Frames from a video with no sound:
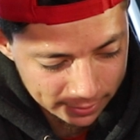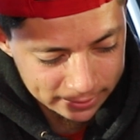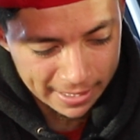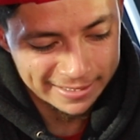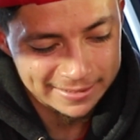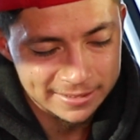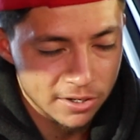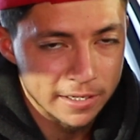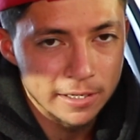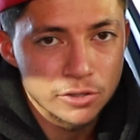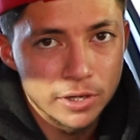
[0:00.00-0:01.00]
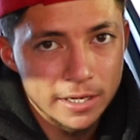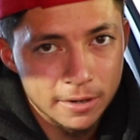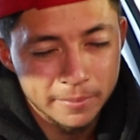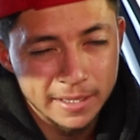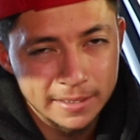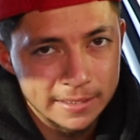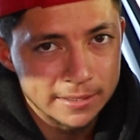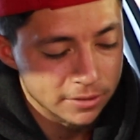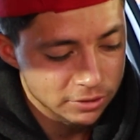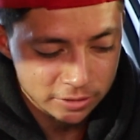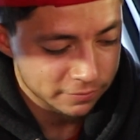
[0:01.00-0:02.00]
it's not necessarily included in our mini
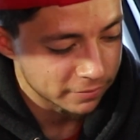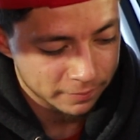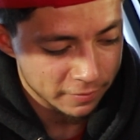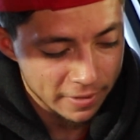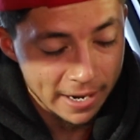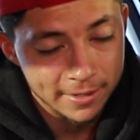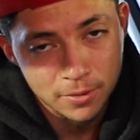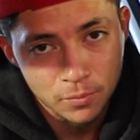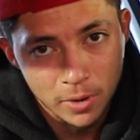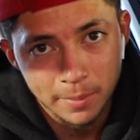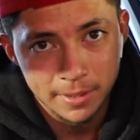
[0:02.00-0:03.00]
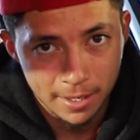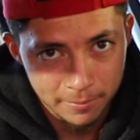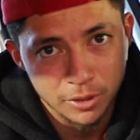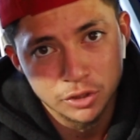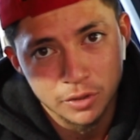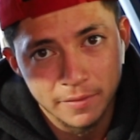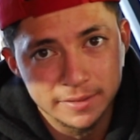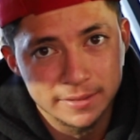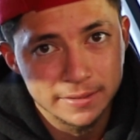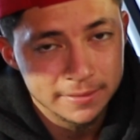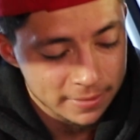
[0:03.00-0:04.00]
detail. It's just vacuum, wipe down, brush
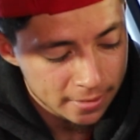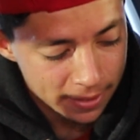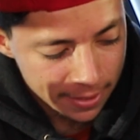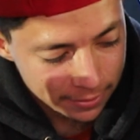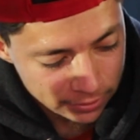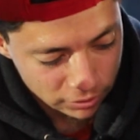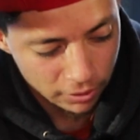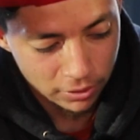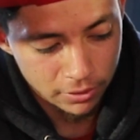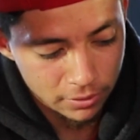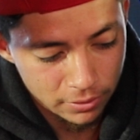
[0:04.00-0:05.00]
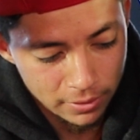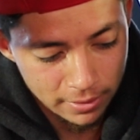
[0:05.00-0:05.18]
crevices. So